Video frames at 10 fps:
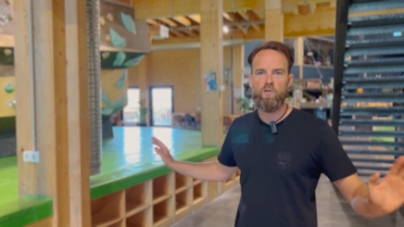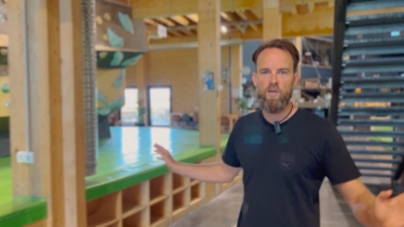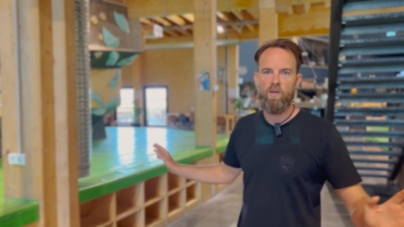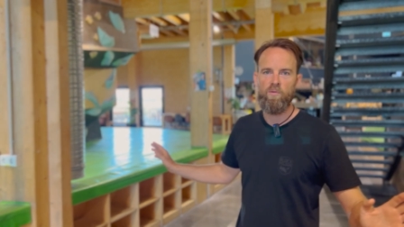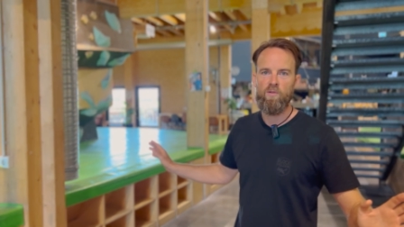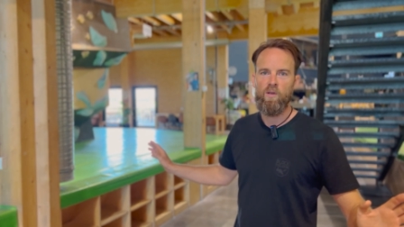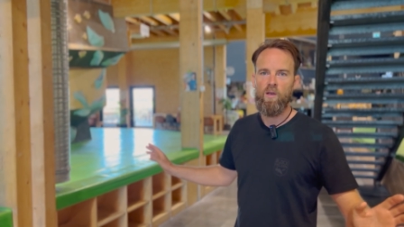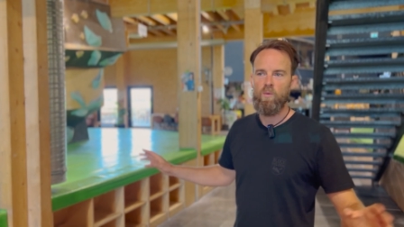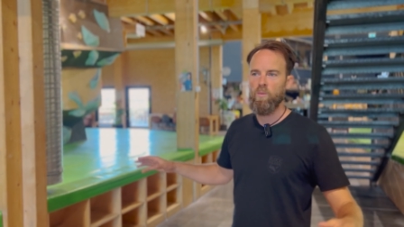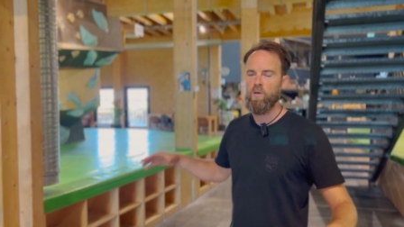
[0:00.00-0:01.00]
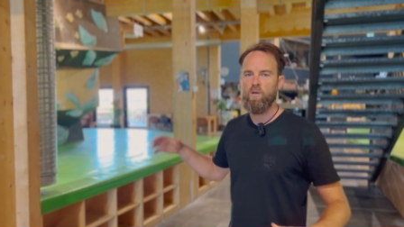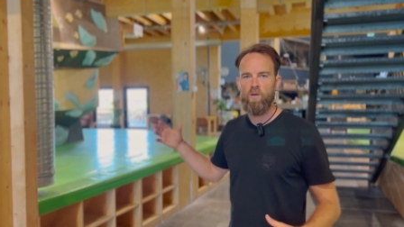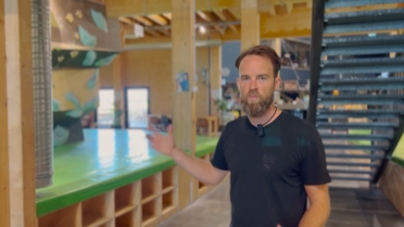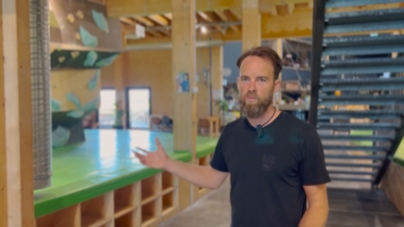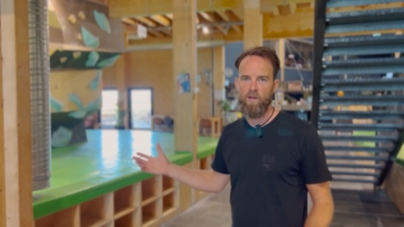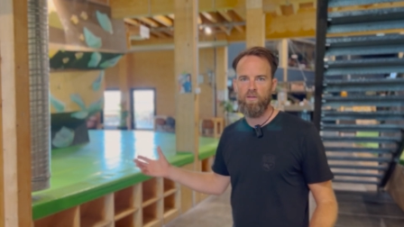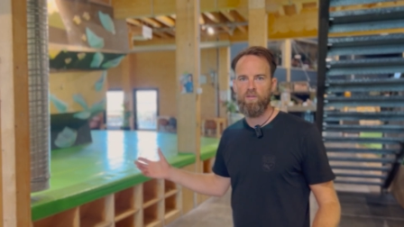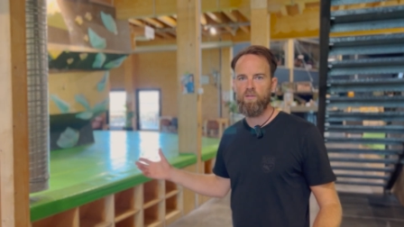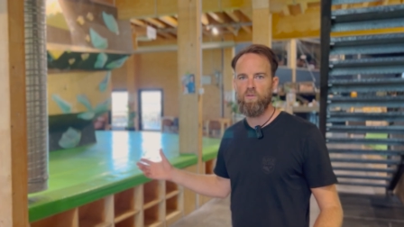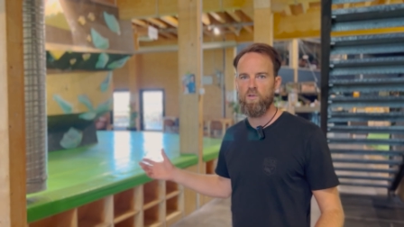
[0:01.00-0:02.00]
shapes where you can
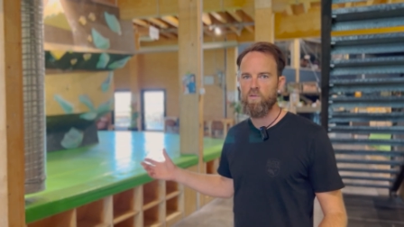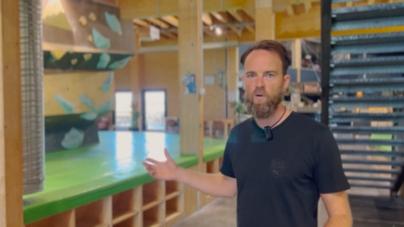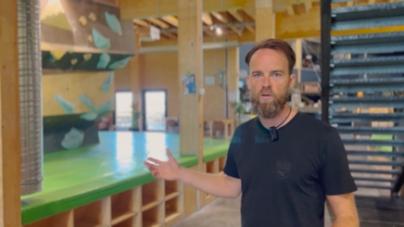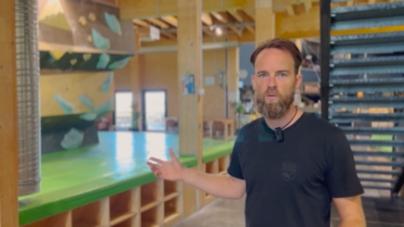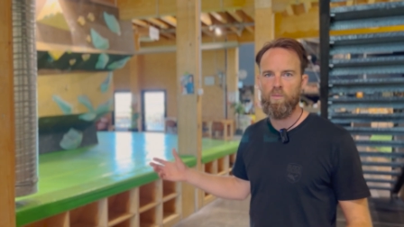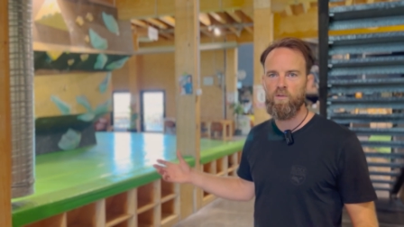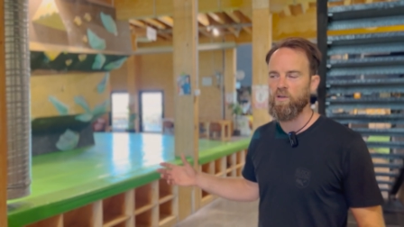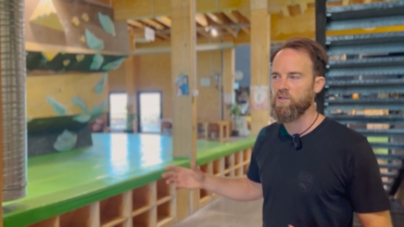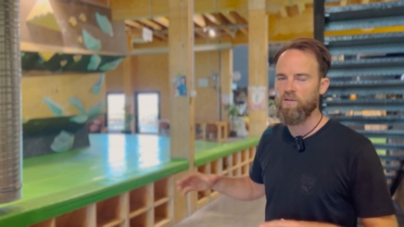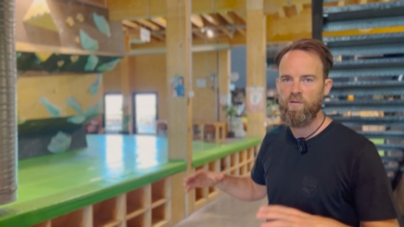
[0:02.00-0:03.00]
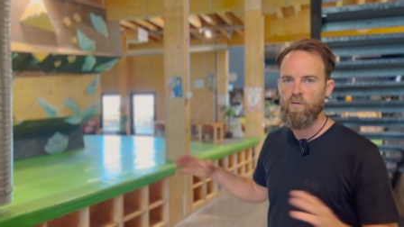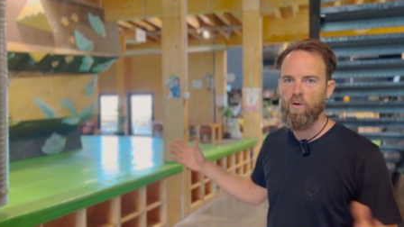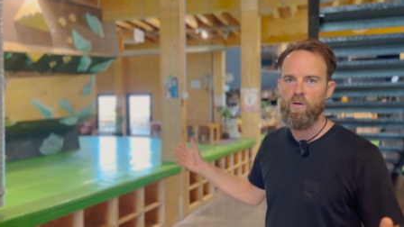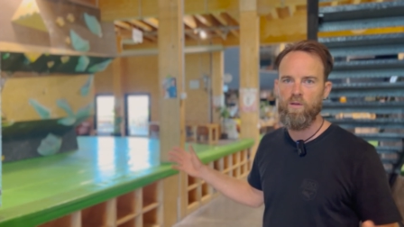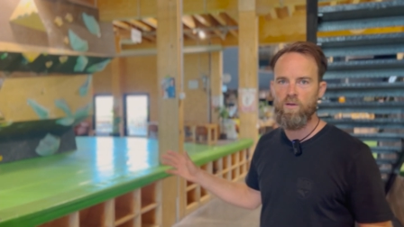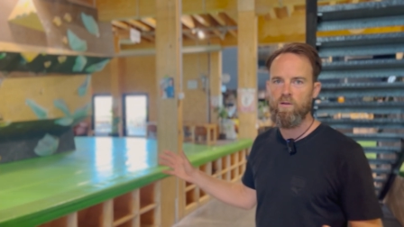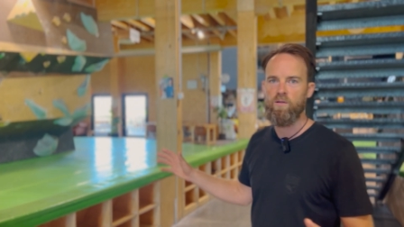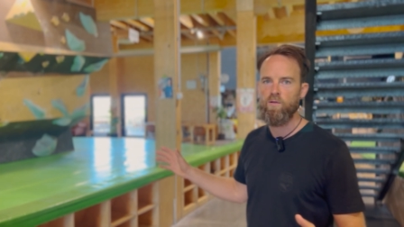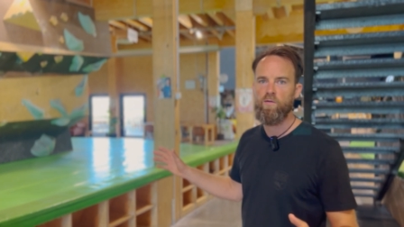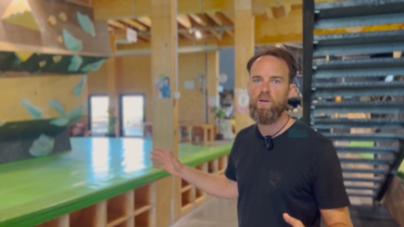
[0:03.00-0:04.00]
place huge volumes and just have all
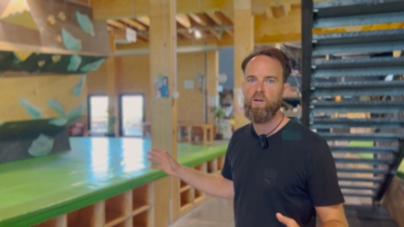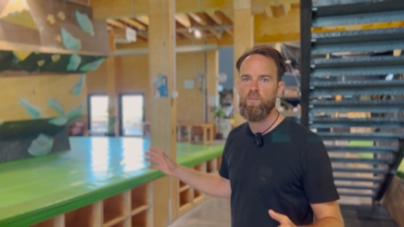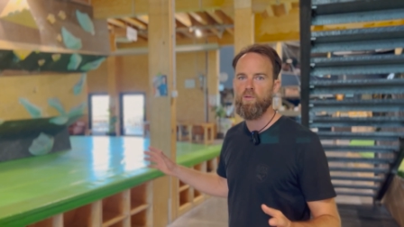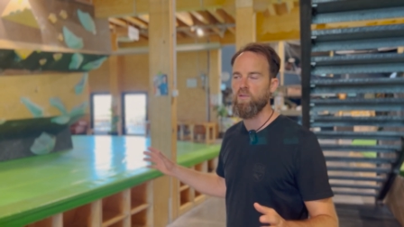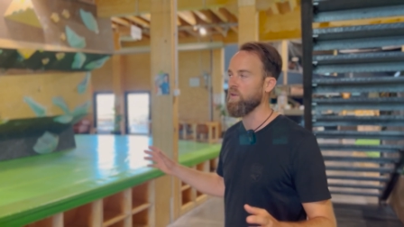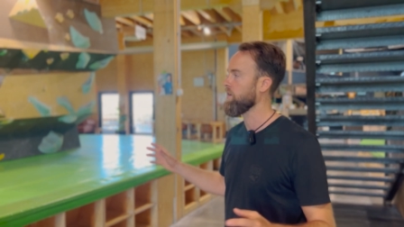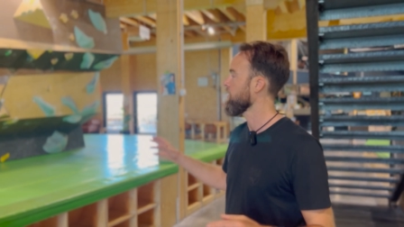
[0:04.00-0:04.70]
the freedom to set.